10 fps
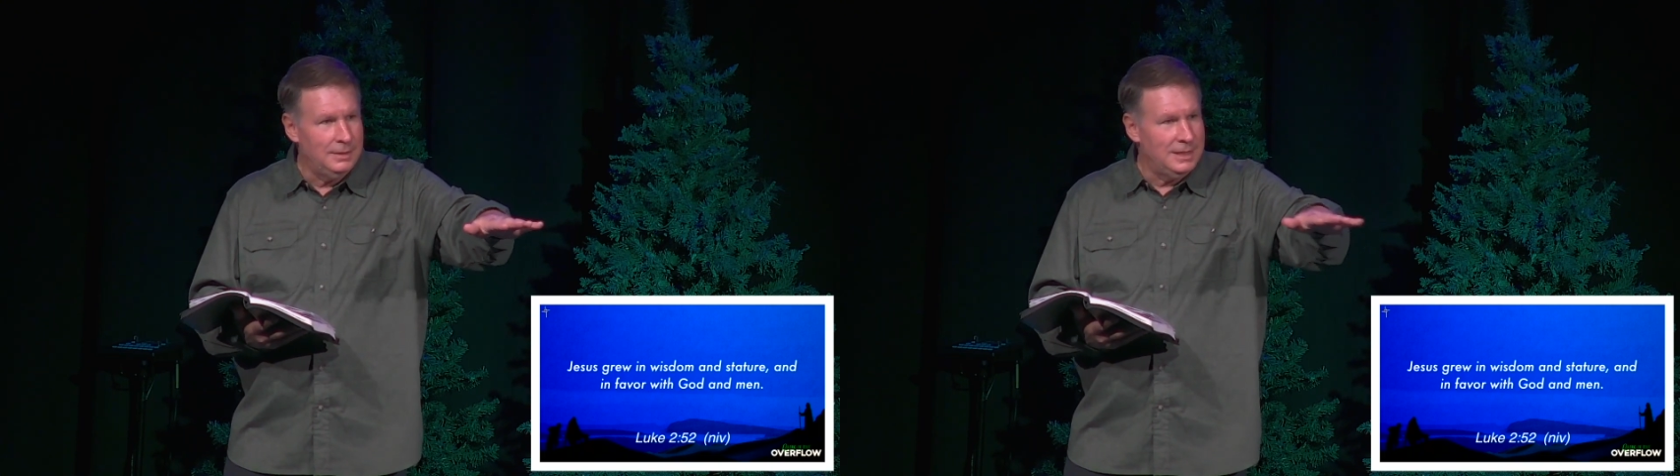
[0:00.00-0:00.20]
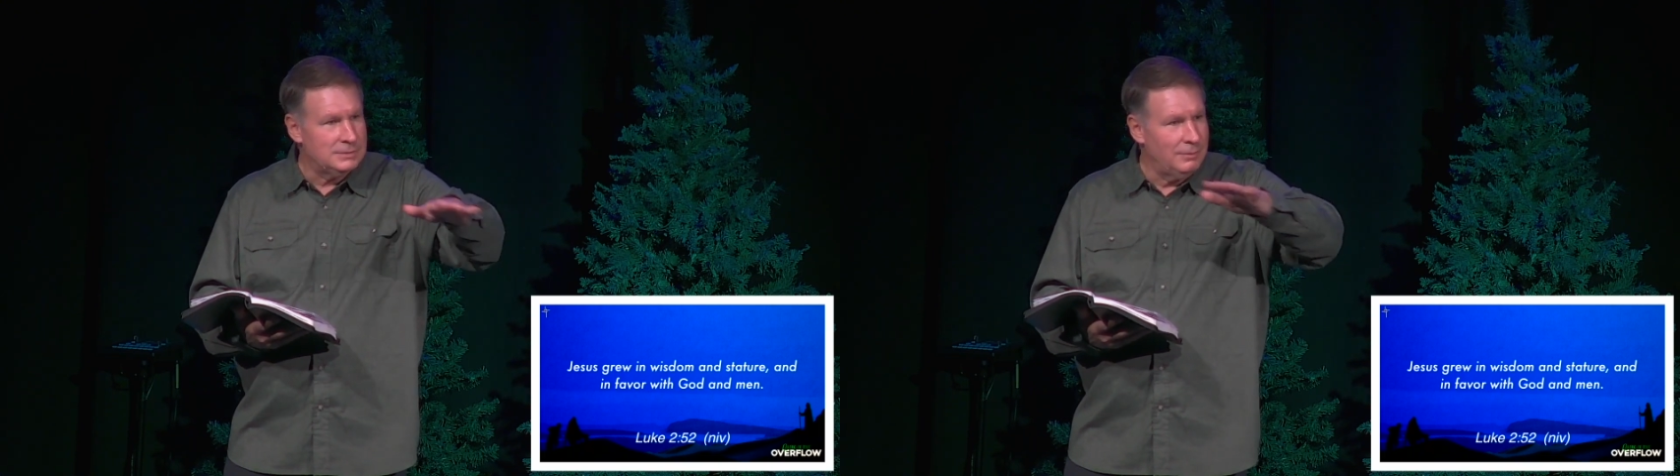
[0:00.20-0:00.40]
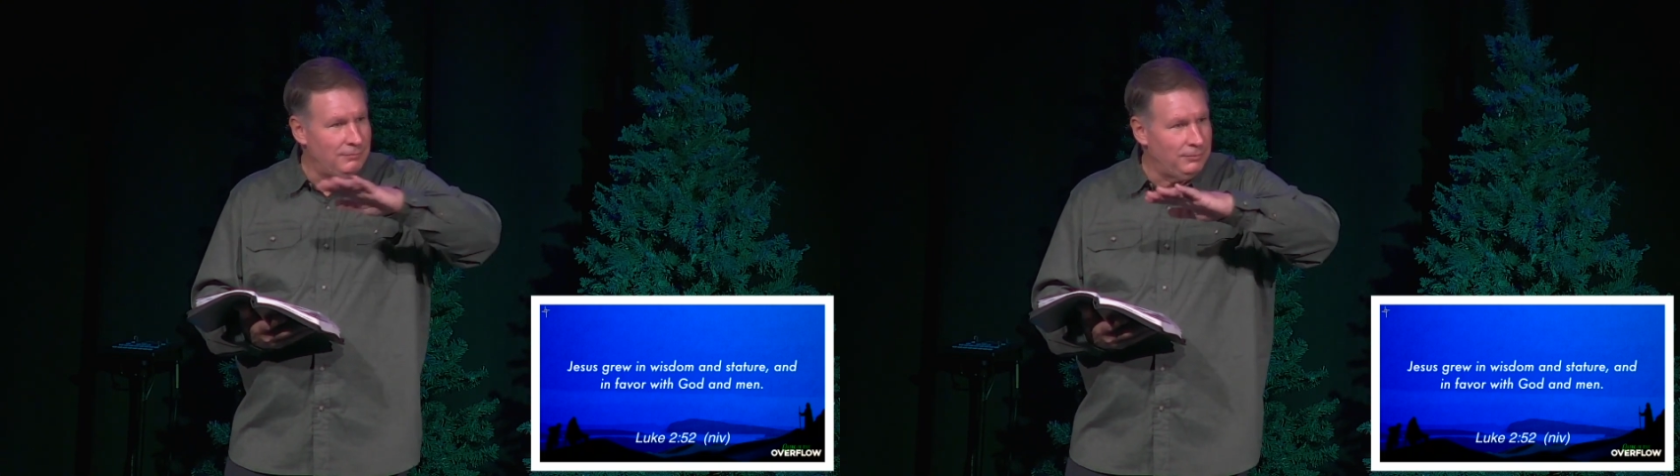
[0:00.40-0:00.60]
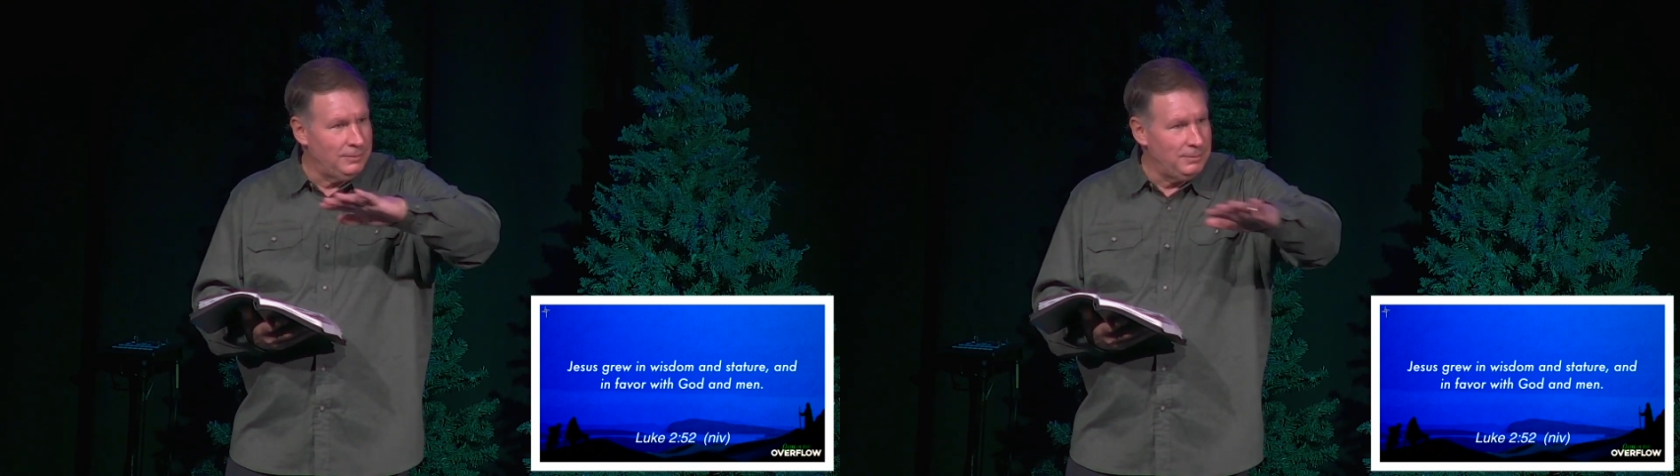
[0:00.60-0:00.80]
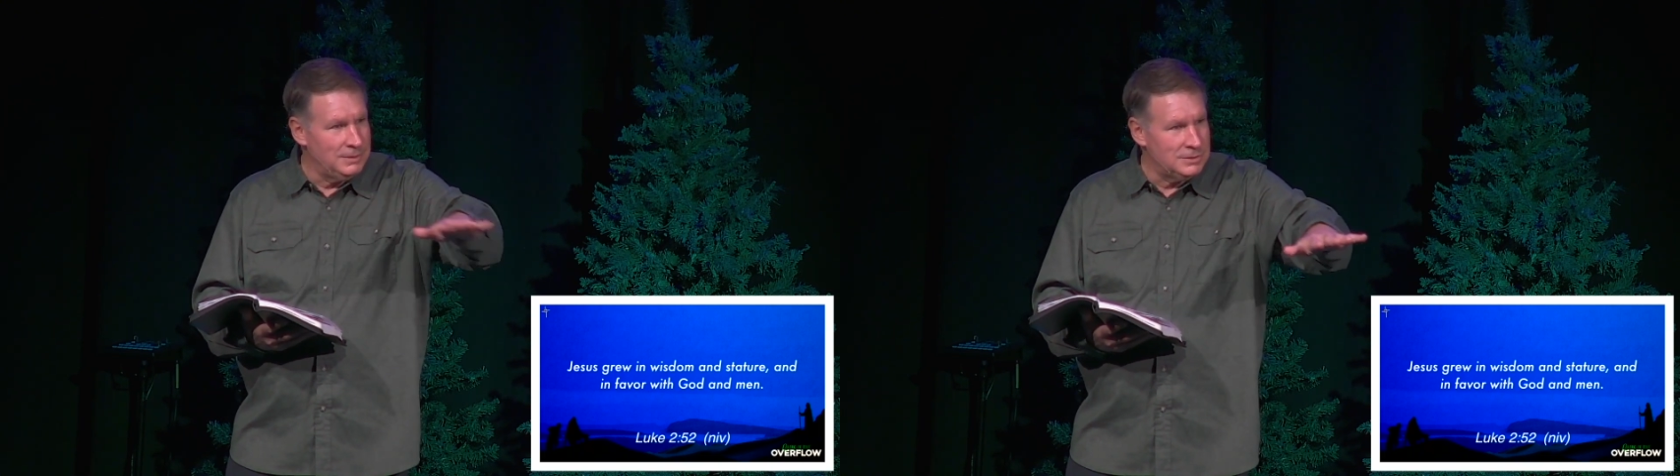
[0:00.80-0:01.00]
That's what
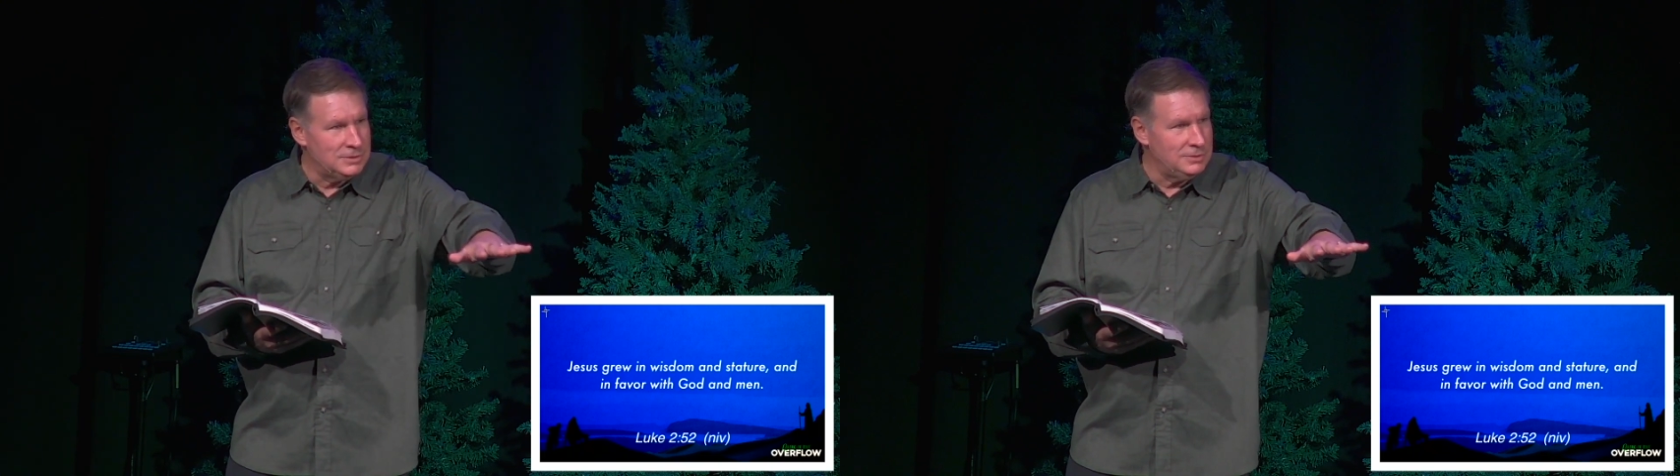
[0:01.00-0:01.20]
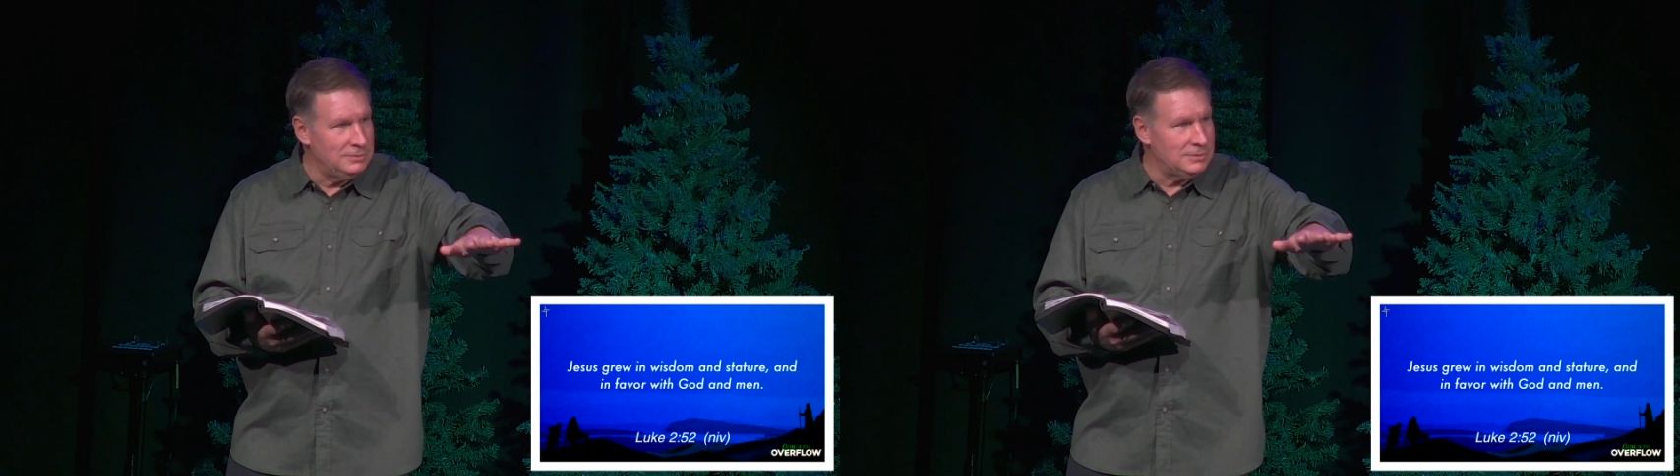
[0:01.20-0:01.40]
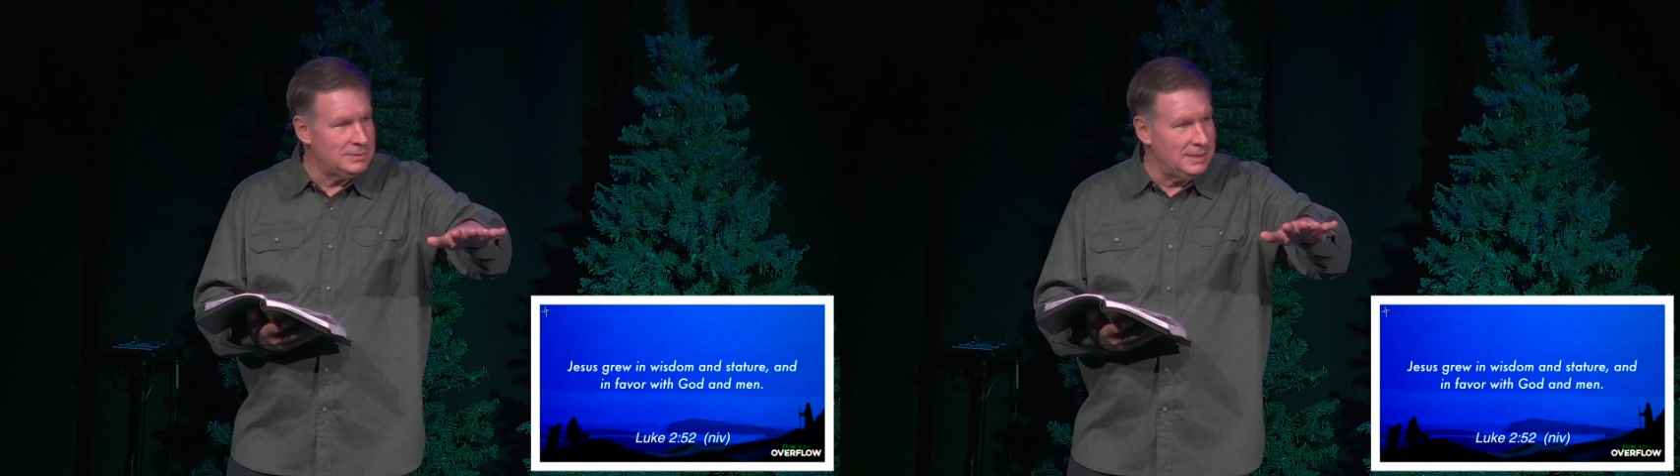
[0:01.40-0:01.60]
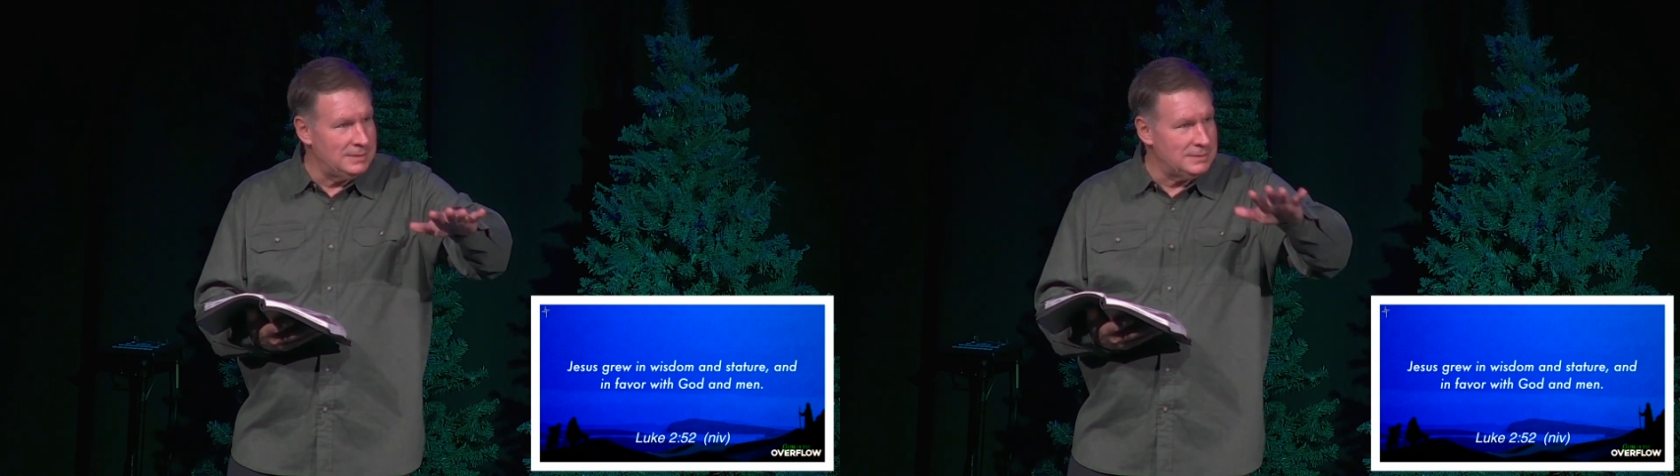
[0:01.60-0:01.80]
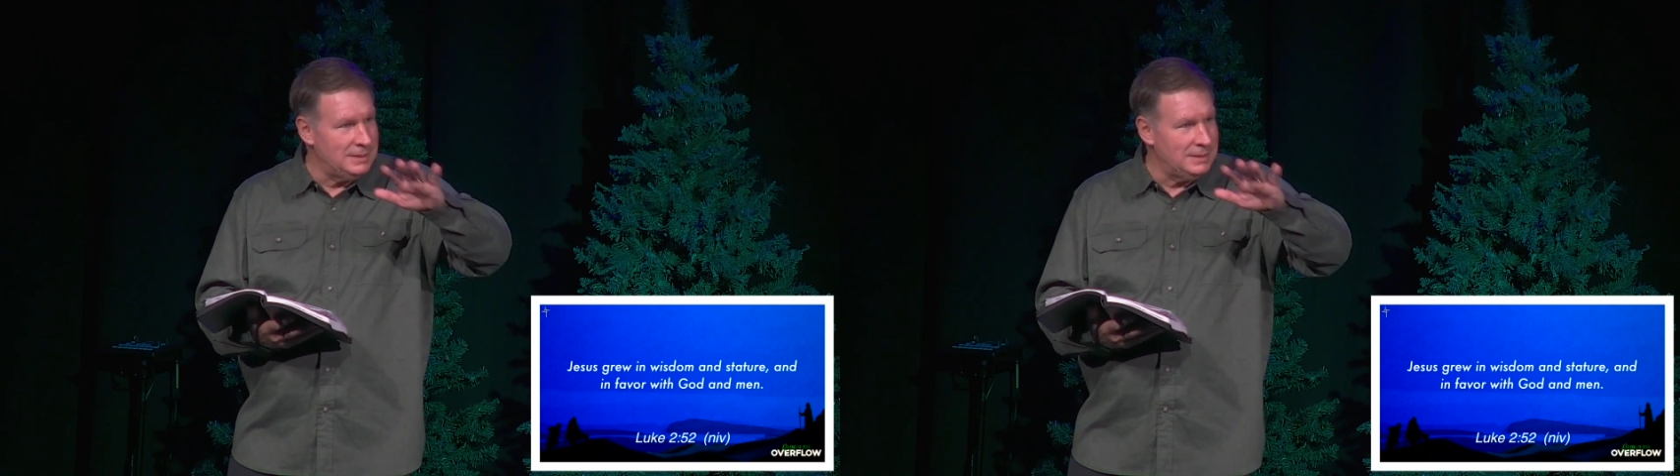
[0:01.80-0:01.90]
Philippians 2 says.